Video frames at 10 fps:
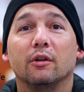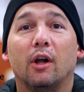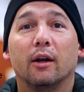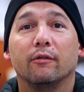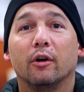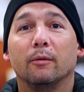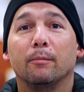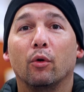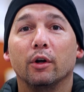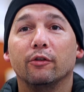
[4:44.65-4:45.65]
a lot of our
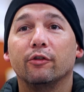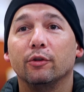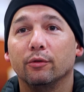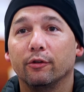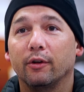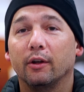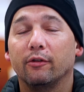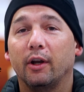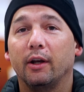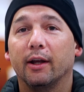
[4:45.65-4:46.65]
boarding students
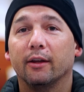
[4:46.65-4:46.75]
at St.